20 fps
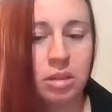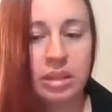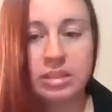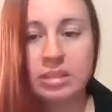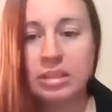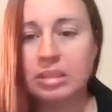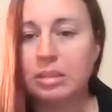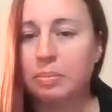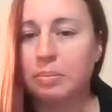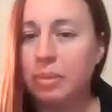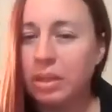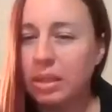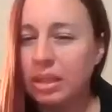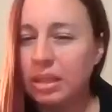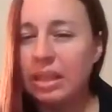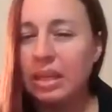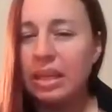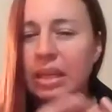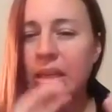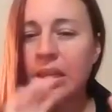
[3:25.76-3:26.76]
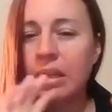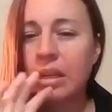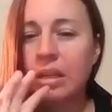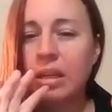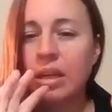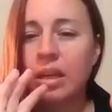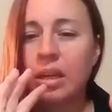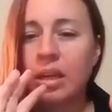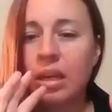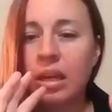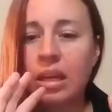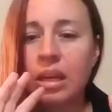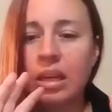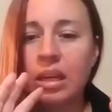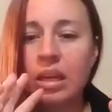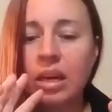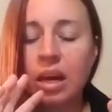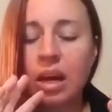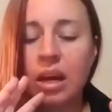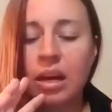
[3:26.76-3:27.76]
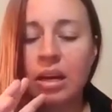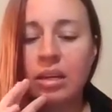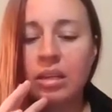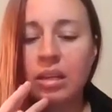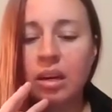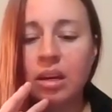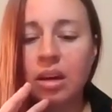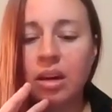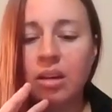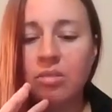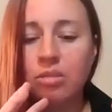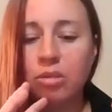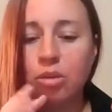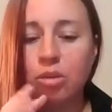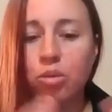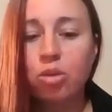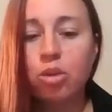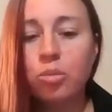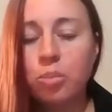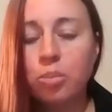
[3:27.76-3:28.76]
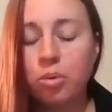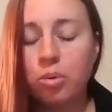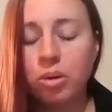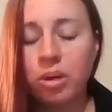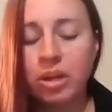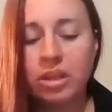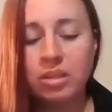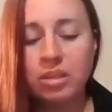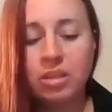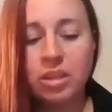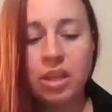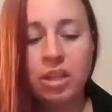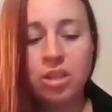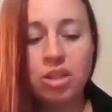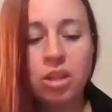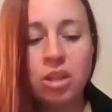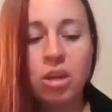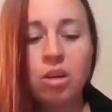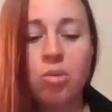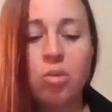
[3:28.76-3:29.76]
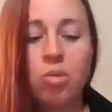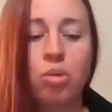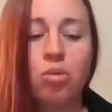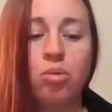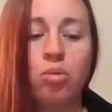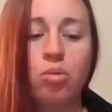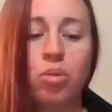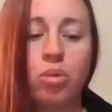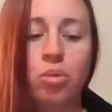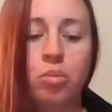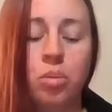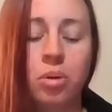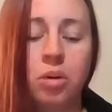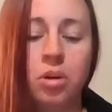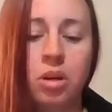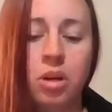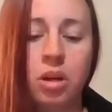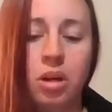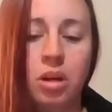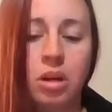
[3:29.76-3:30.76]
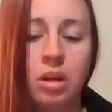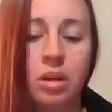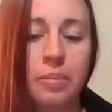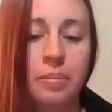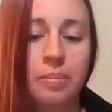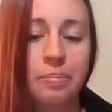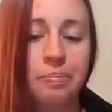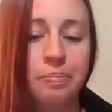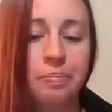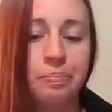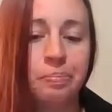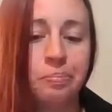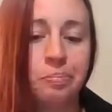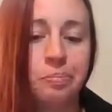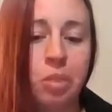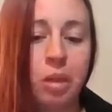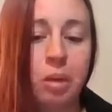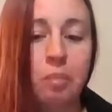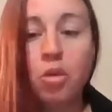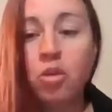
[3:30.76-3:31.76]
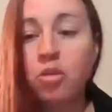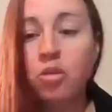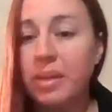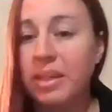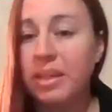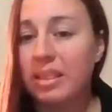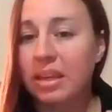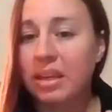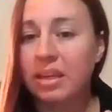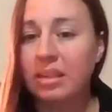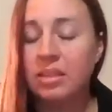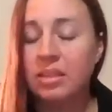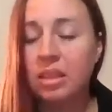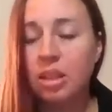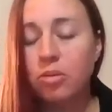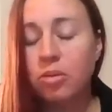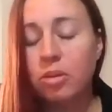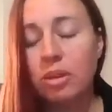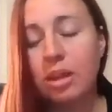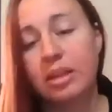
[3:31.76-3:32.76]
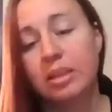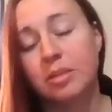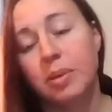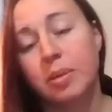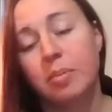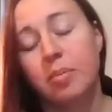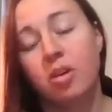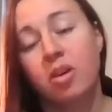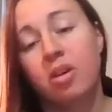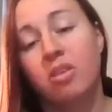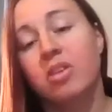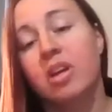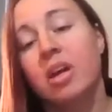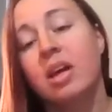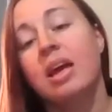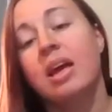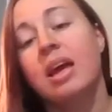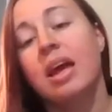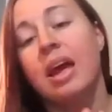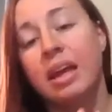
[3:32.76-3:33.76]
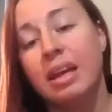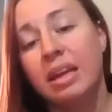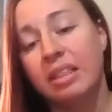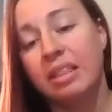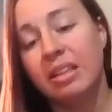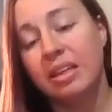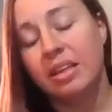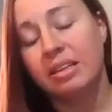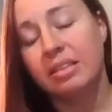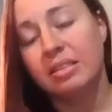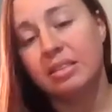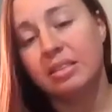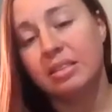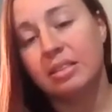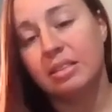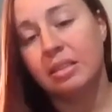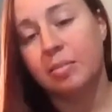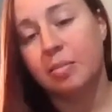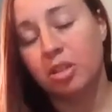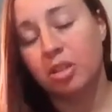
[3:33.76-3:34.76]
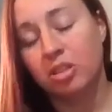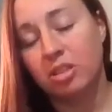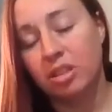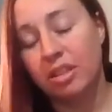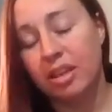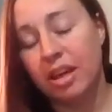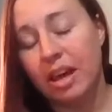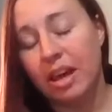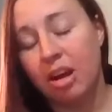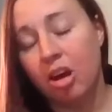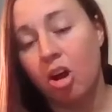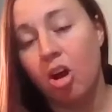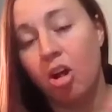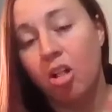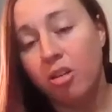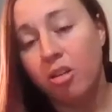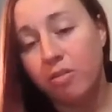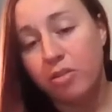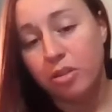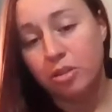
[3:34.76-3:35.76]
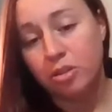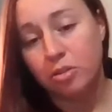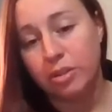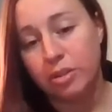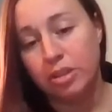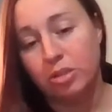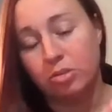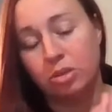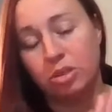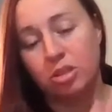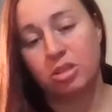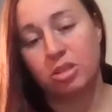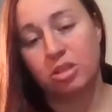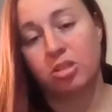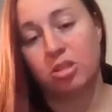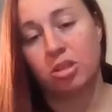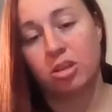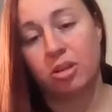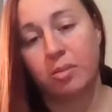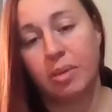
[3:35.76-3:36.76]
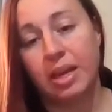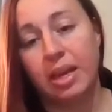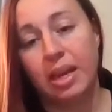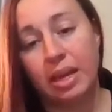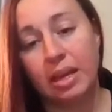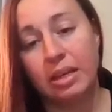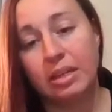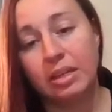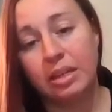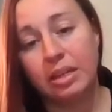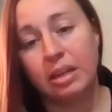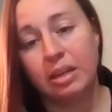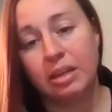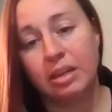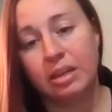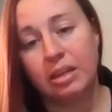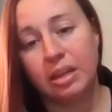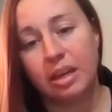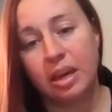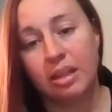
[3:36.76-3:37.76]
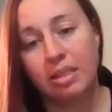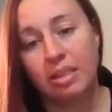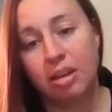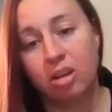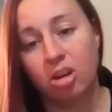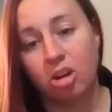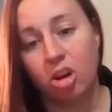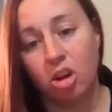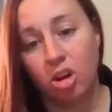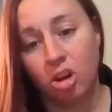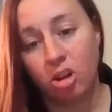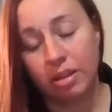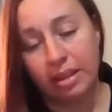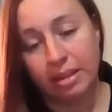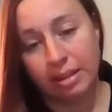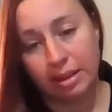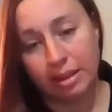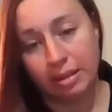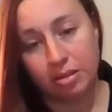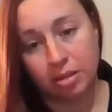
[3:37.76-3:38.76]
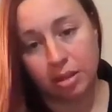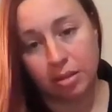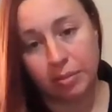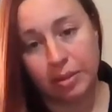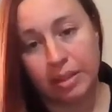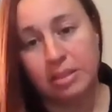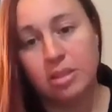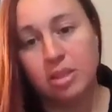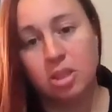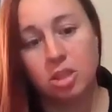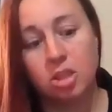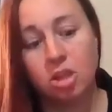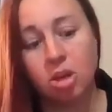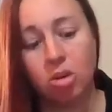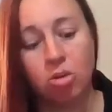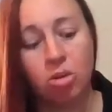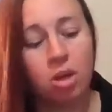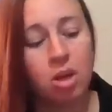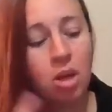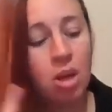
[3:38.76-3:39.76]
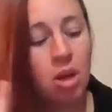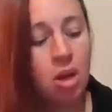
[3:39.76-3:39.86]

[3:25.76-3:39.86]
accessibility, any kind of group orientation or group movement things that you would like to be a part of, anything similar to that. All of those resources are going to be handy and they're all in that document. So